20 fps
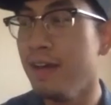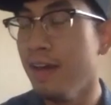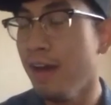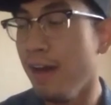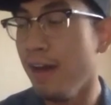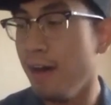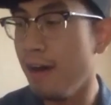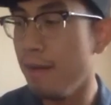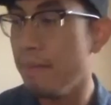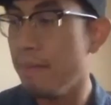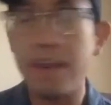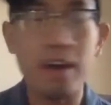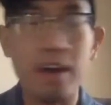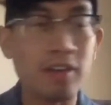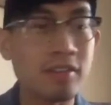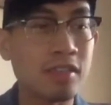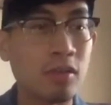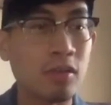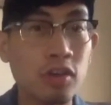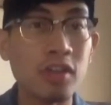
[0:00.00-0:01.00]
and
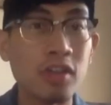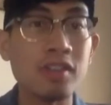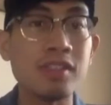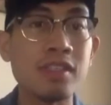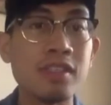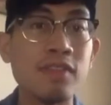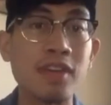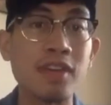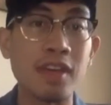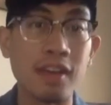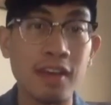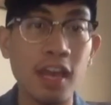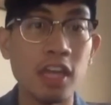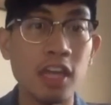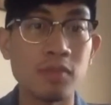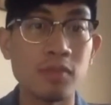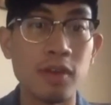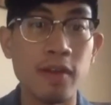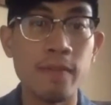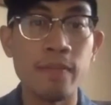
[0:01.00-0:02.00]
also good civic
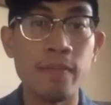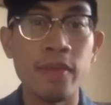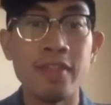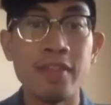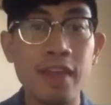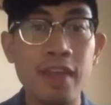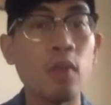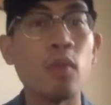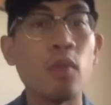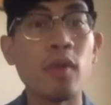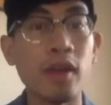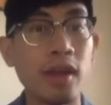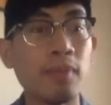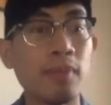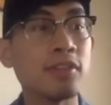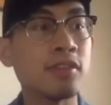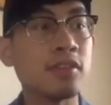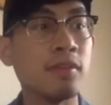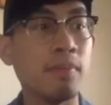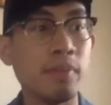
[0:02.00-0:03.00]
engagement, then we're
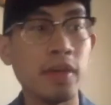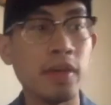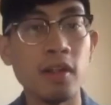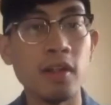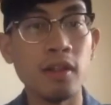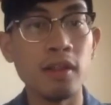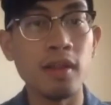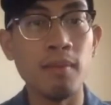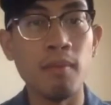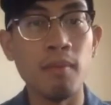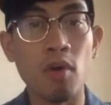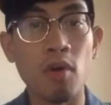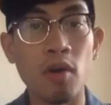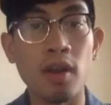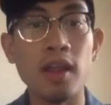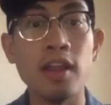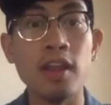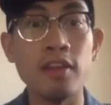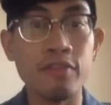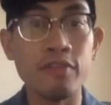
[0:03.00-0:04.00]
able to build a
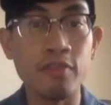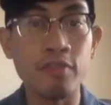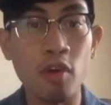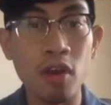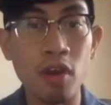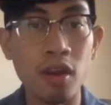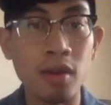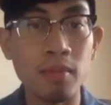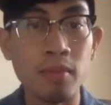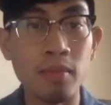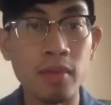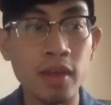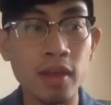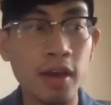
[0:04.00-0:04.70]
more informed